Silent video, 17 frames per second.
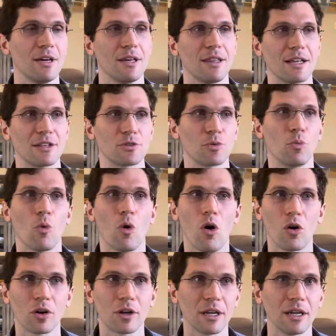that's
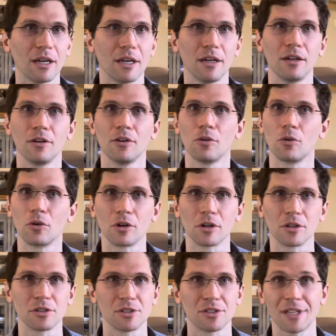walking
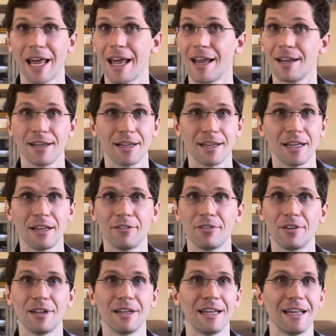or standing
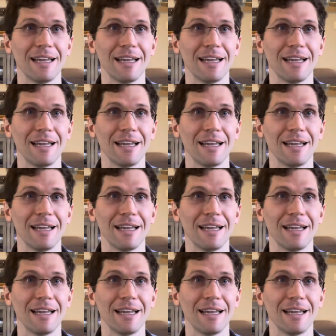even.